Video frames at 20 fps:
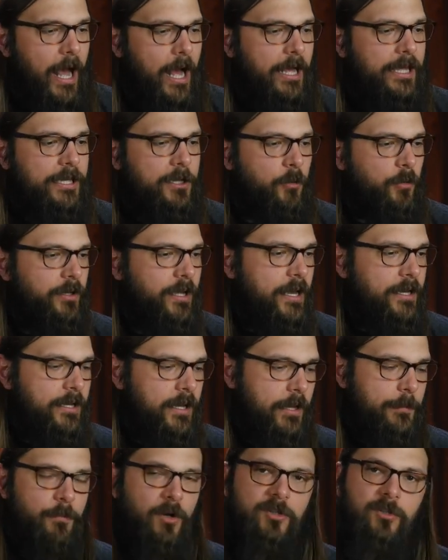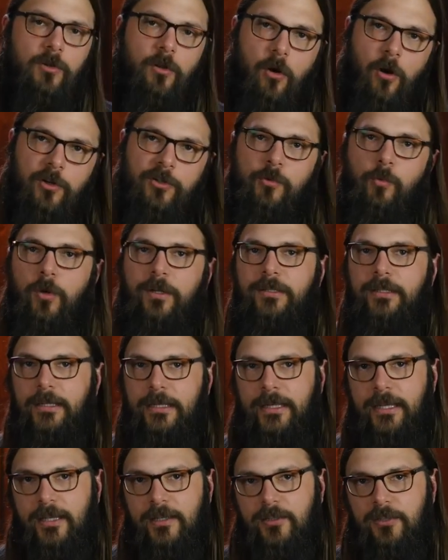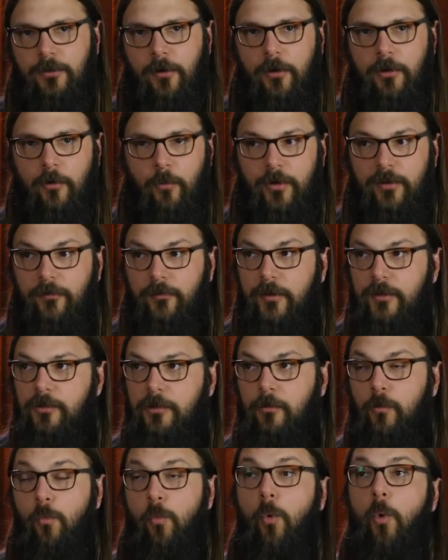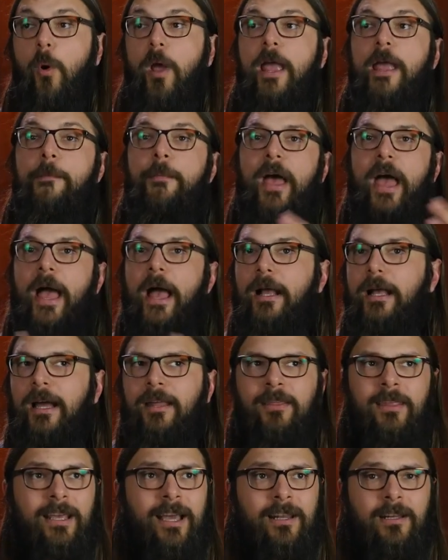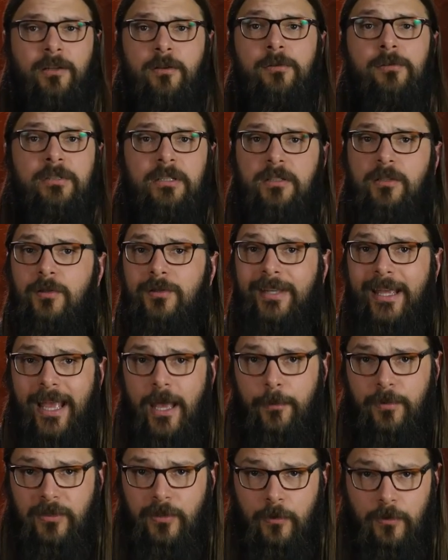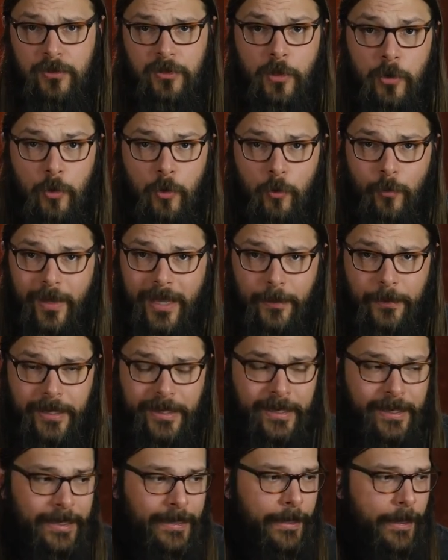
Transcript: He created a much larger one, did a Kickstarter we featured way back, I think on Acoustic Tuesday episode 2 maybe.